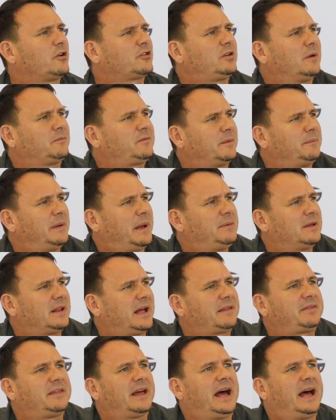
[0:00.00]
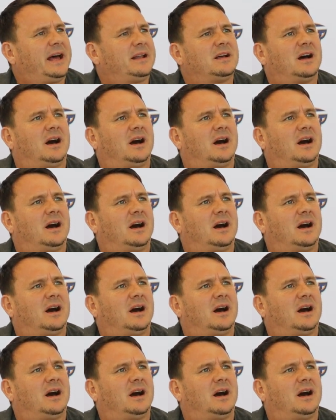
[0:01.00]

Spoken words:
or something, maybe like that.